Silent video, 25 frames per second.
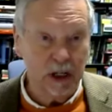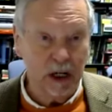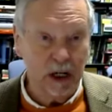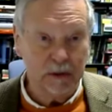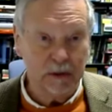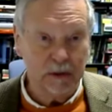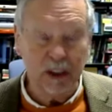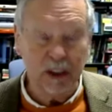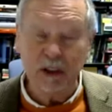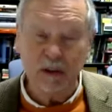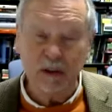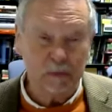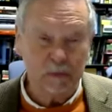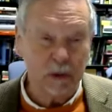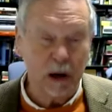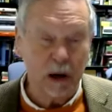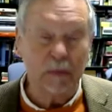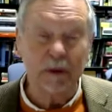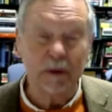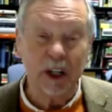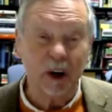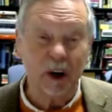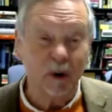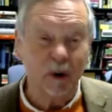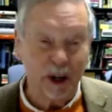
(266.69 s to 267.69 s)
It's
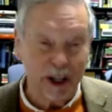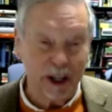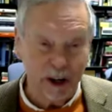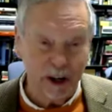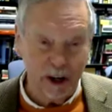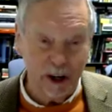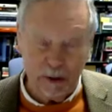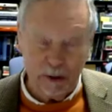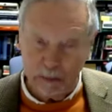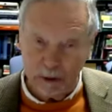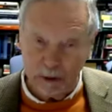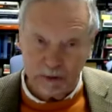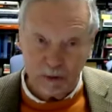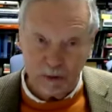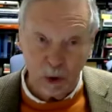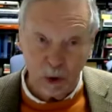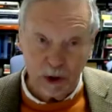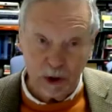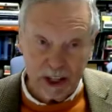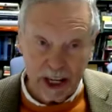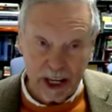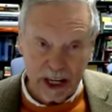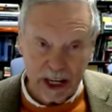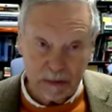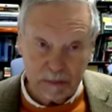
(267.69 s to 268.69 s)
probably going on
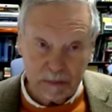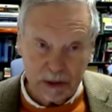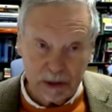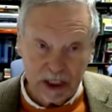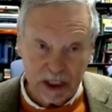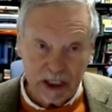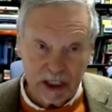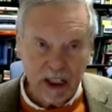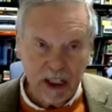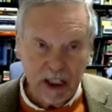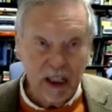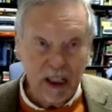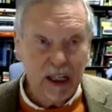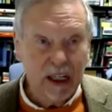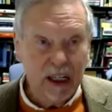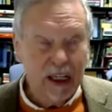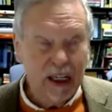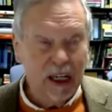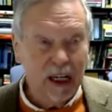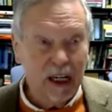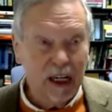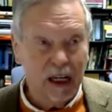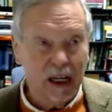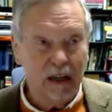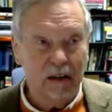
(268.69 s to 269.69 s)
before that, but
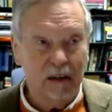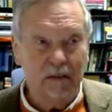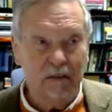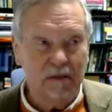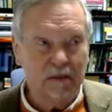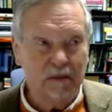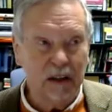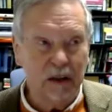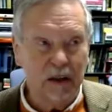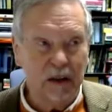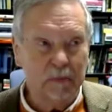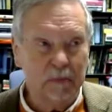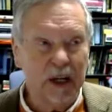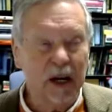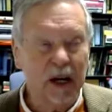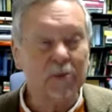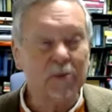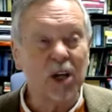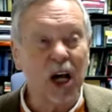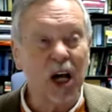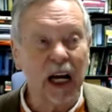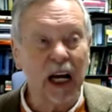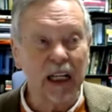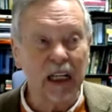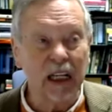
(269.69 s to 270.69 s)
it
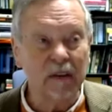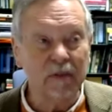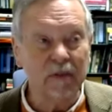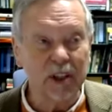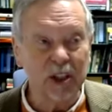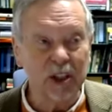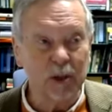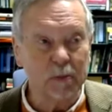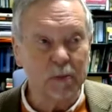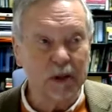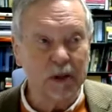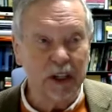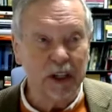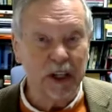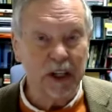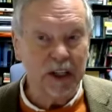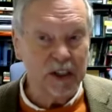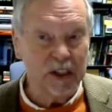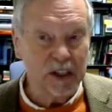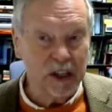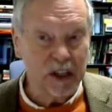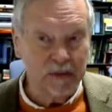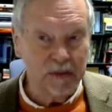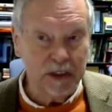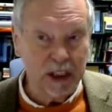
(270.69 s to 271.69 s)
becomes highly visible in the
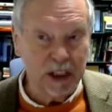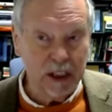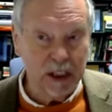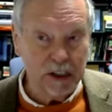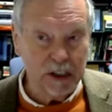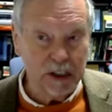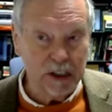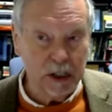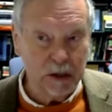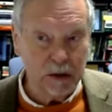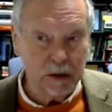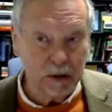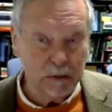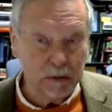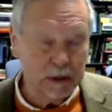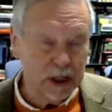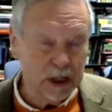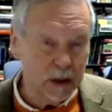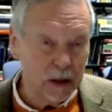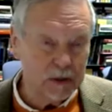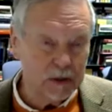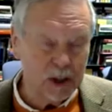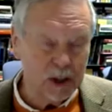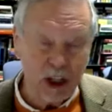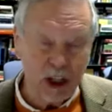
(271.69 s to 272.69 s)
17th century. It
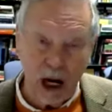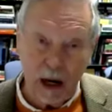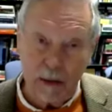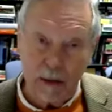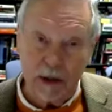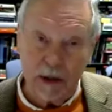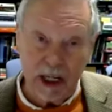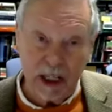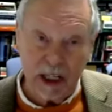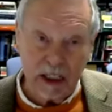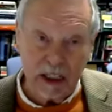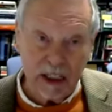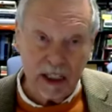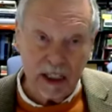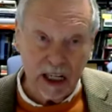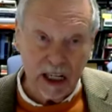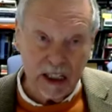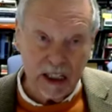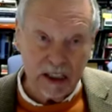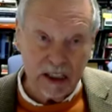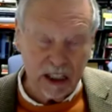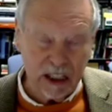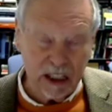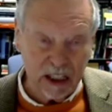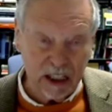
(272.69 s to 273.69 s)
becomes dominant in the
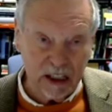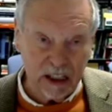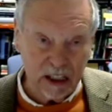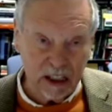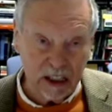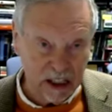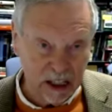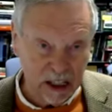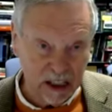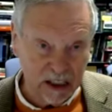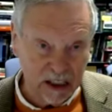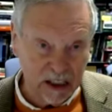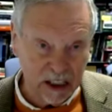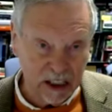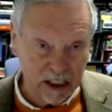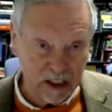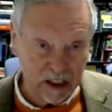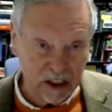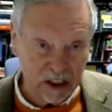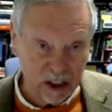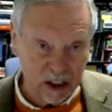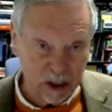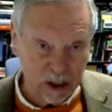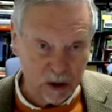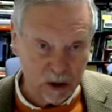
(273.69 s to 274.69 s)
18th and 19th
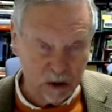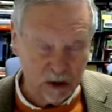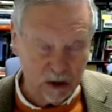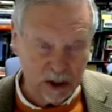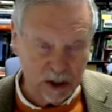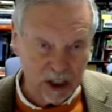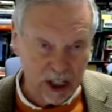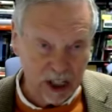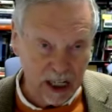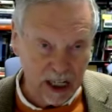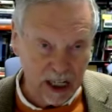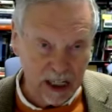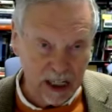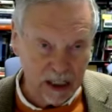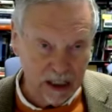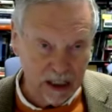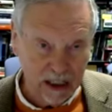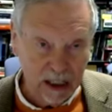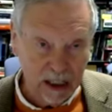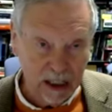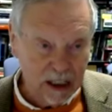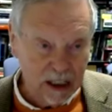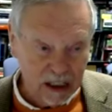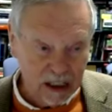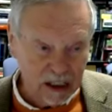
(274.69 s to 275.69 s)
centuries, and it
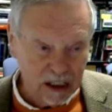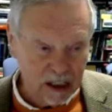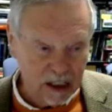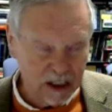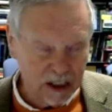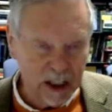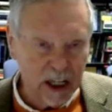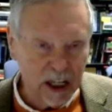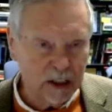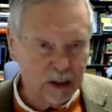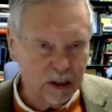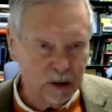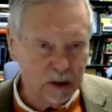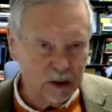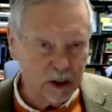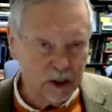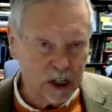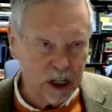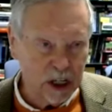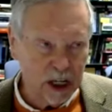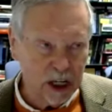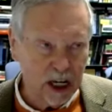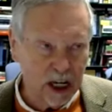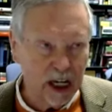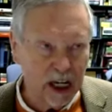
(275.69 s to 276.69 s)
continues
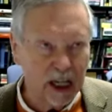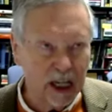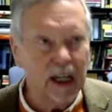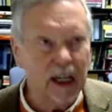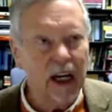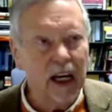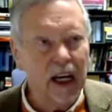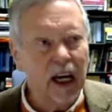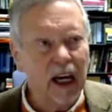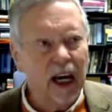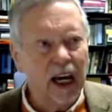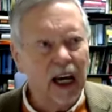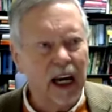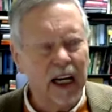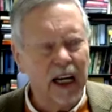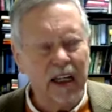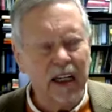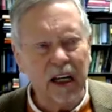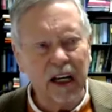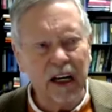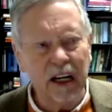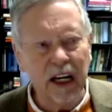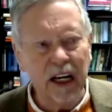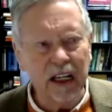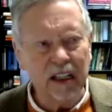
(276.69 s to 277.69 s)
today. And
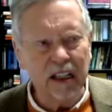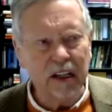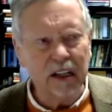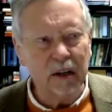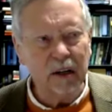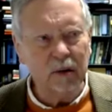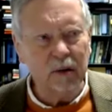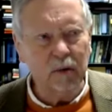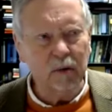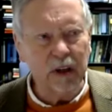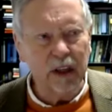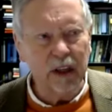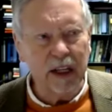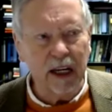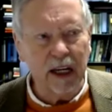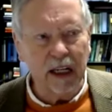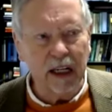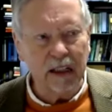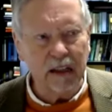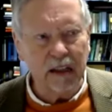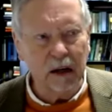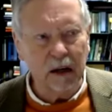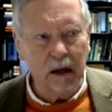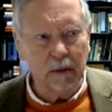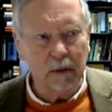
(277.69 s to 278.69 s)
connected with
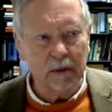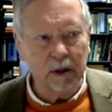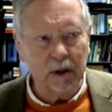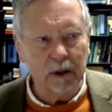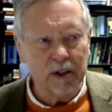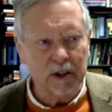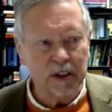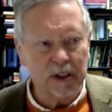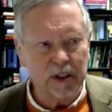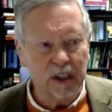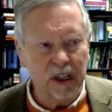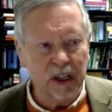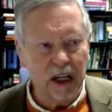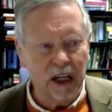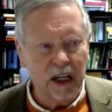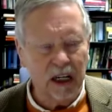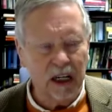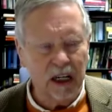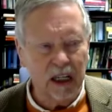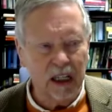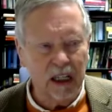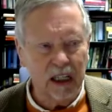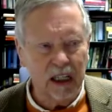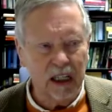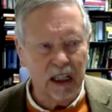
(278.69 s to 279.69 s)
that commerce
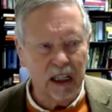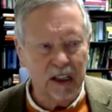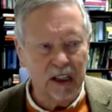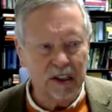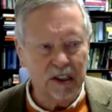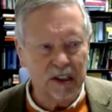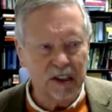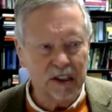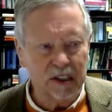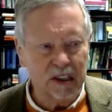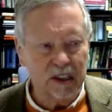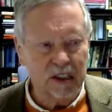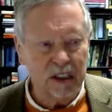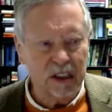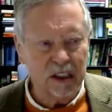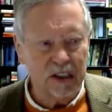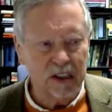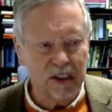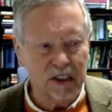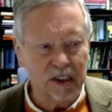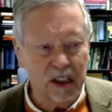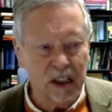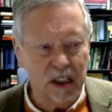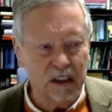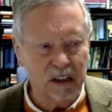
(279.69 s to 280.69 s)
is
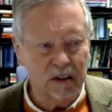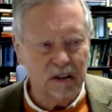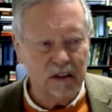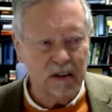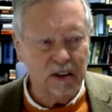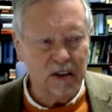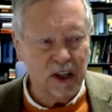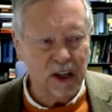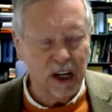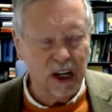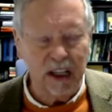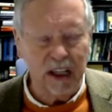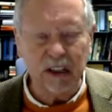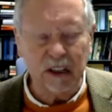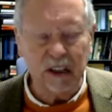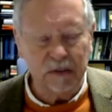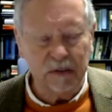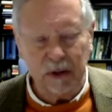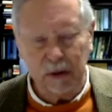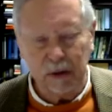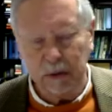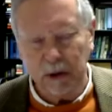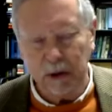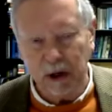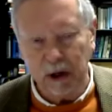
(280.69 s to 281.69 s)

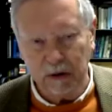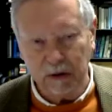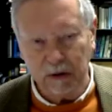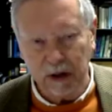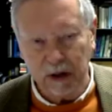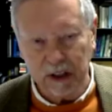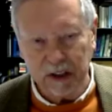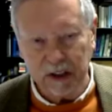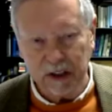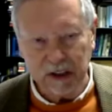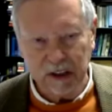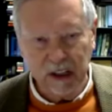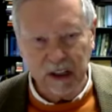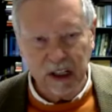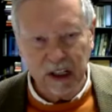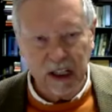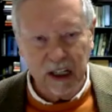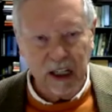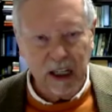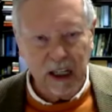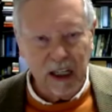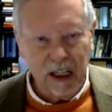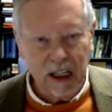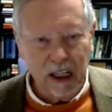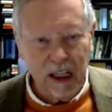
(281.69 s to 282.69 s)
scientific progress
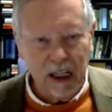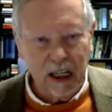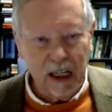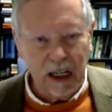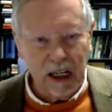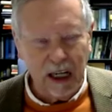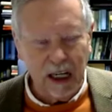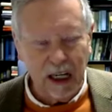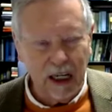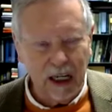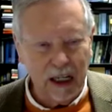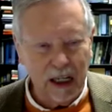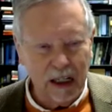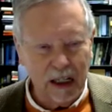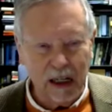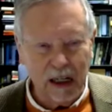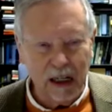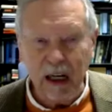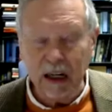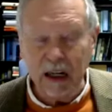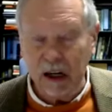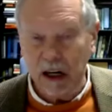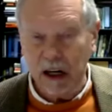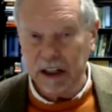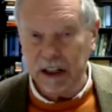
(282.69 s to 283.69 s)
and
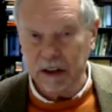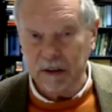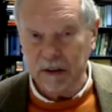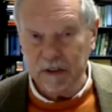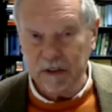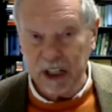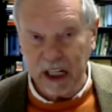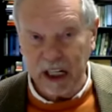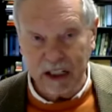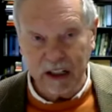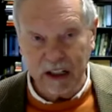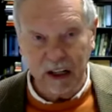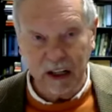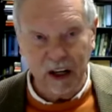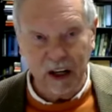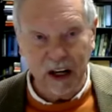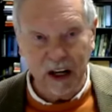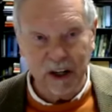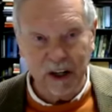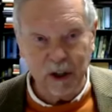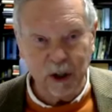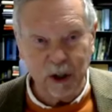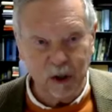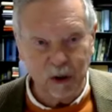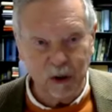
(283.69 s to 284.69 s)
a kind of
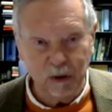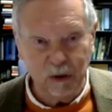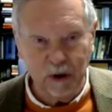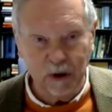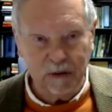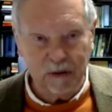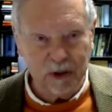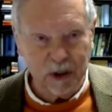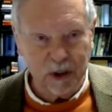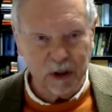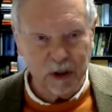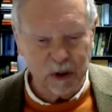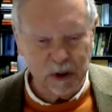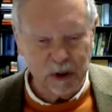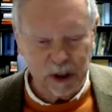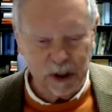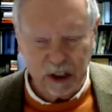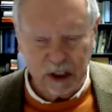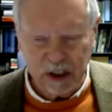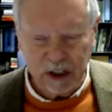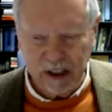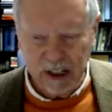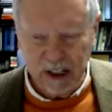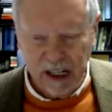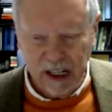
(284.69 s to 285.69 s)
technological
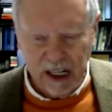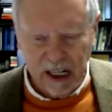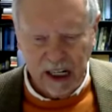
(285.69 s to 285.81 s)
revolution.